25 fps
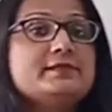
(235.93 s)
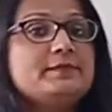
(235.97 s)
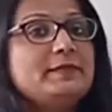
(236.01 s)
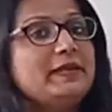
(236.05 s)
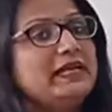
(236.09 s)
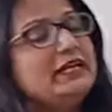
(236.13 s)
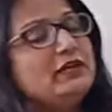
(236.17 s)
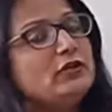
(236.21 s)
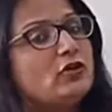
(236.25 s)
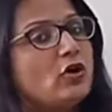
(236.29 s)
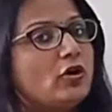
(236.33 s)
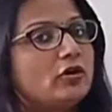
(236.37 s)
is
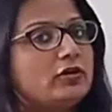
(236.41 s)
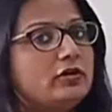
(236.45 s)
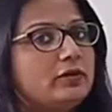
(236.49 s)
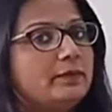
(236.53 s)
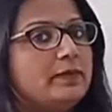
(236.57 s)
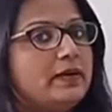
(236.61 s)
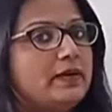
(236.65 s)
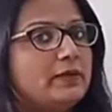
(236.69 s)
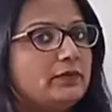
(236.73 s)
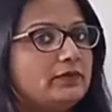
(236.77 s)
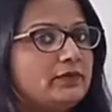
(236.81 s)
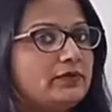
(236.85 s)
being talked
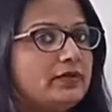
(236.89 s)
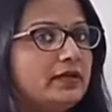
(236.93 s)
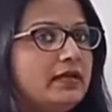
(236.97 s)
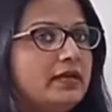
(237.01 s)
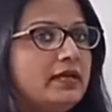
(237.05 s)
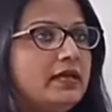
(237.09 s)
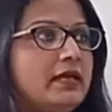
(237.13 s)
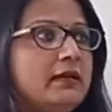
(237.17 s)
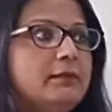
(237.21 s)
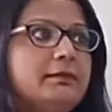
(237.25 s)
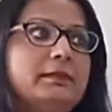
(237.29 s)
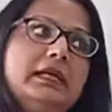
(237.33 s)
about.
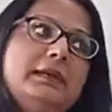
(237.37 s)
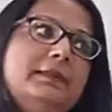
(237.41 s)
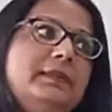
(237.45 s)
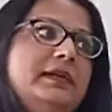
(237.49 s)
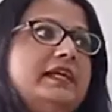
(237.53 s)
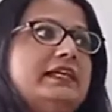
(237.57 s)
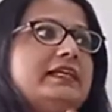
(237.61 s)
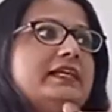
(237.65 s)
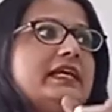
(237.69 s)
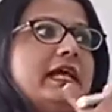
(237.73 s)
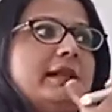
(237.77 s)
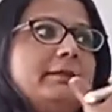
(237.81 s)
Maybe
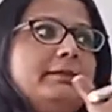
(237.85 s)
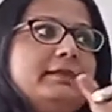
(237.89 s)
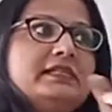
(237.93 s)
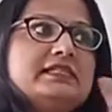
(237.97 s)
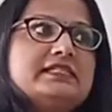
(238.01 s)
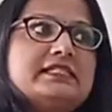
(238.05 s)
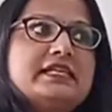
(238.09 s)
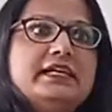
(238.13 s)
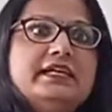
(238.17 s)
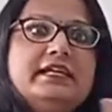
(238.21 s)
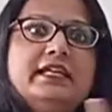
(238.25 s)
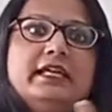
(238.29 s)
it can be
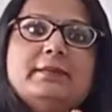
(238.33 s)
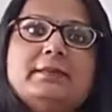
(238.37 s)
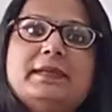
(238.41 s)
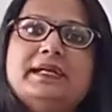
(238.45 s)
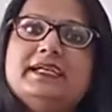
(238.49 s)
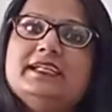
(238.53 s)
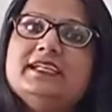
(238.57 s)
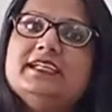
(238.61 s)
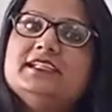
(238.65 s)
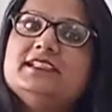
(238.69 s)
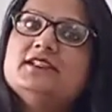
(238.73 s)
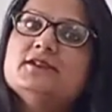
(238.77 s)
Sunday,
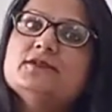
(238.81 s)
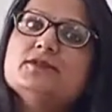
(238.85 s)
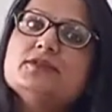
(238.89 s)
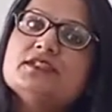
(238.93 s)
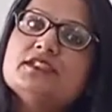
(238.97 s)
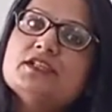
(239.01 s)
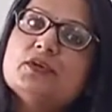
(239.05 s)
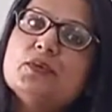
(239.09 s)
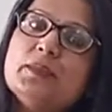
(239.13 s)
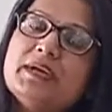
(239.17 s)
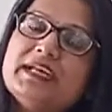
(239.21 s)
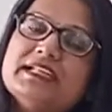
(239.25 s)
Monday,
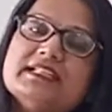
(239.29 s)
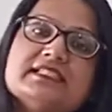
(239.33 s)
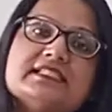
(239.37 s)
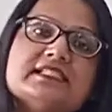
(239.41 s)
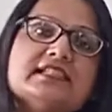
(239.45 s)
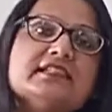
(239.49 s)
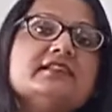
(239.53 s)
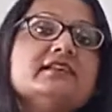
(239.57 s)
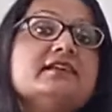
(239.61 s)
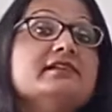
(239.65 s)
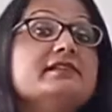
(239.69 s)
Tuesday, Wednesday,